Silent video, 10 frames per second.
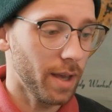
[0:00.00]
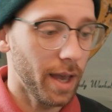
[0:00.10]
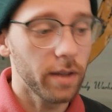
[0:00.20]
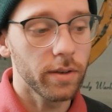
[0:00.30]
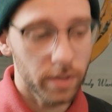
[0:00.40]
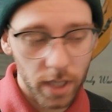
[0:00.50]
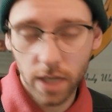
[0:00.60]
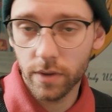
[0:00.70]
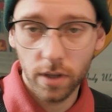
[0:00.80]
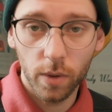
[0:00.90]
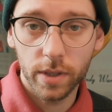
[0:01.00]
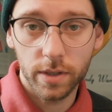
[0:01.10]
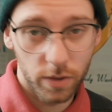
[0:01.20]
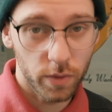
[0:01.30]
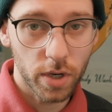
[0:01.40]
and even though
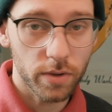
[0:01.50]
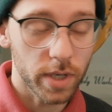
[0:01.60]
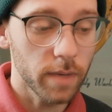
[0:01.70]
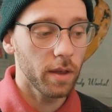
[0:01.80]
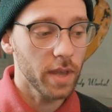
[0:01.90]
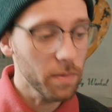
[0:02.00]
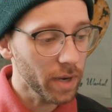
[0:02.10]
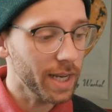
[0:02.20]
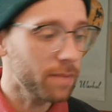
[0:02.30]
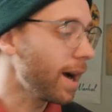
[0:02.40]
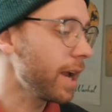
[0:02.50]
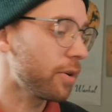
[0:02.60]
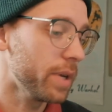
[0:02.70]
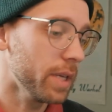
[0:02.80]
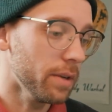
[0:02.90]
it's New Jersey, they might
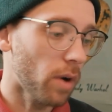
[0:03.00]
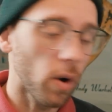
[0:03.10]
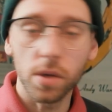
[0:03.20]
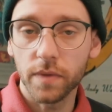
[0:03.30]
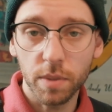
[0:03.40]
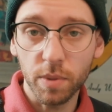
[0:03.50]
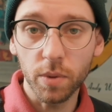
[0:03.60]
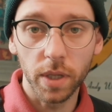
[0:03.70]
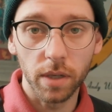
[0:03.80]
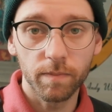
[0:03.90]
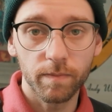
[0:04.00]
admire it in all of its beauty.